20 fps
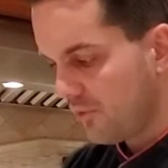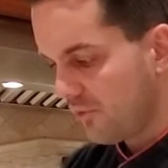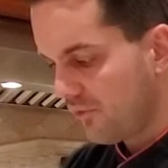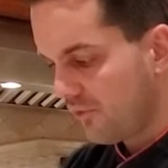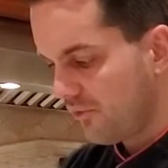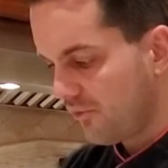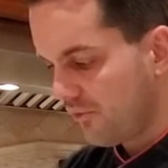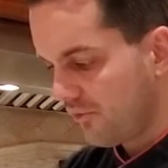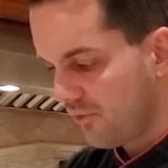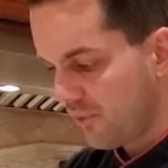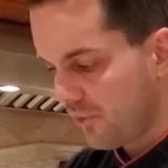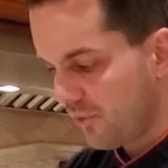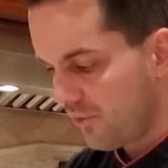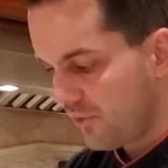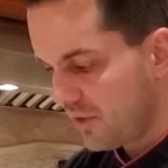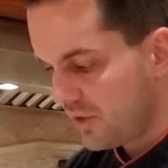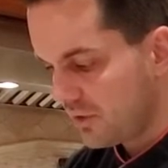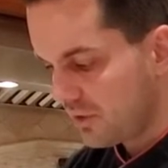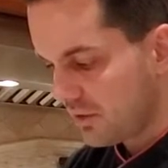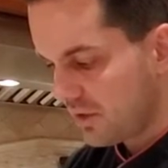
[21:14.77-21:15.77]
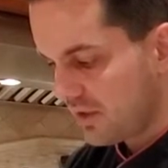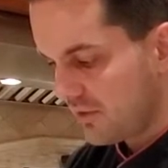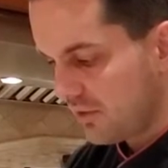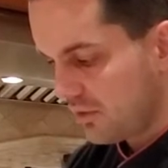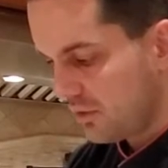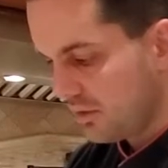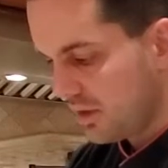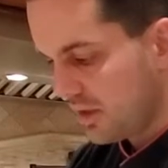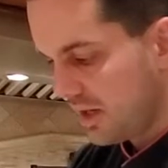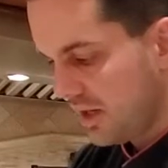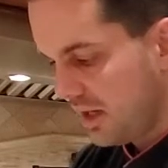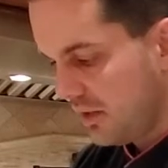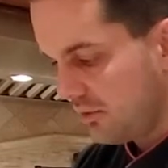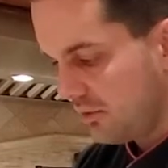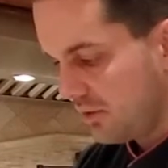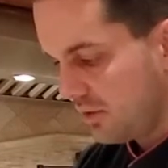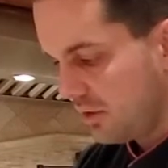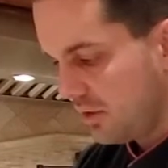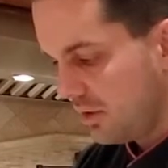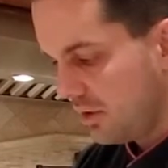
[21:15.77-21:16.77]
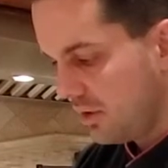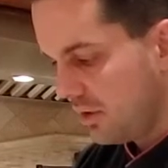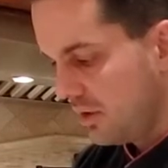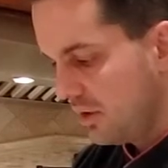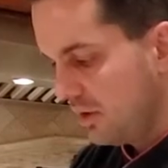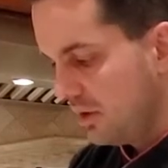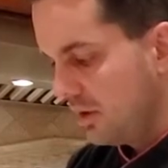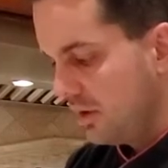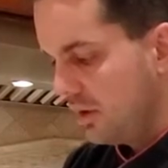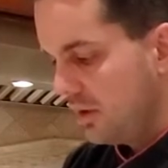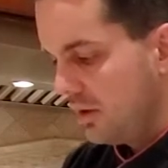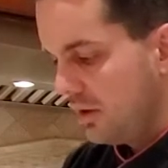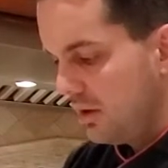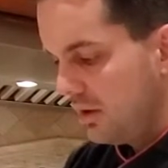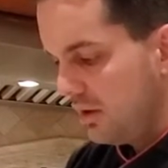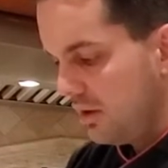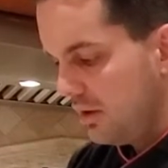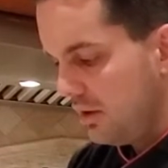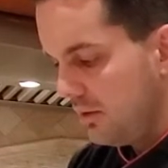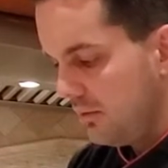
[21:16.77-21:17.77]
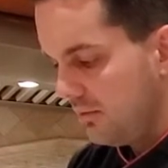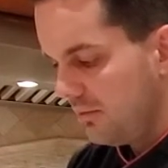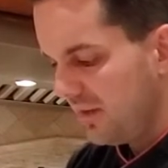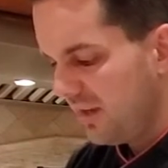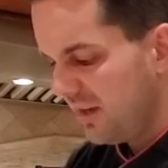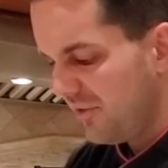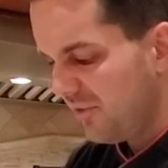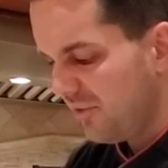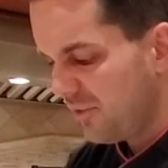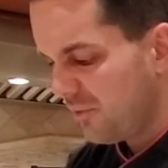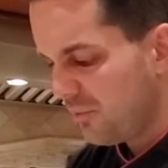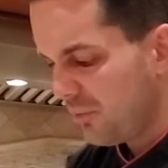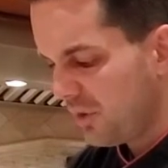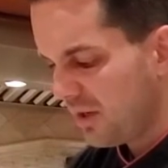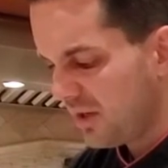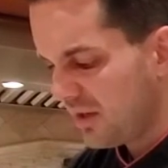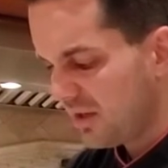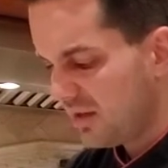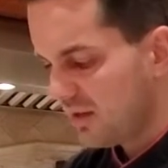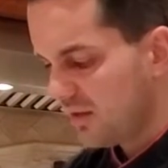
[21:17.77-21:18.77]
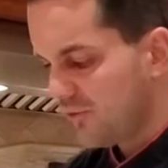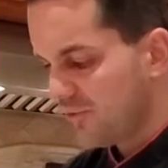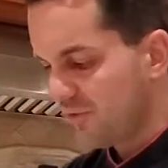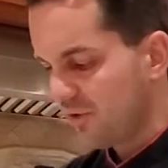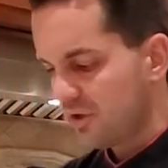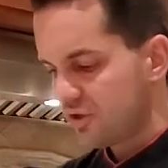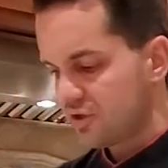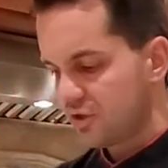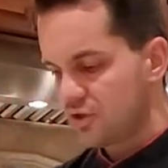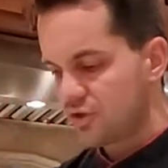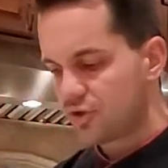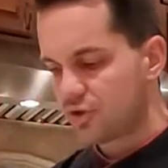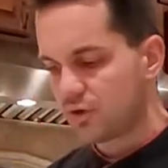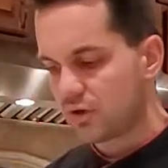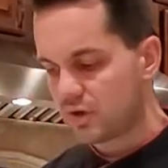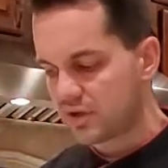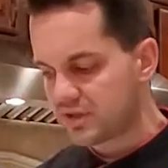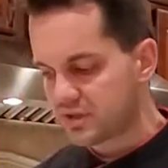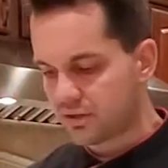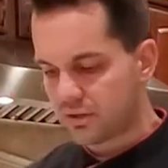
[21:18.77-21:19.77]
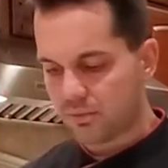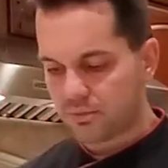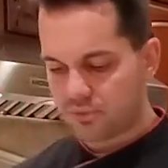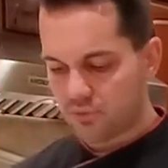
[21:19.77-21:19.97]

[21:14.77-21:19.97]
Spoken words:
free to leave it on the counter. If you put it in the fridge, the sugar syrup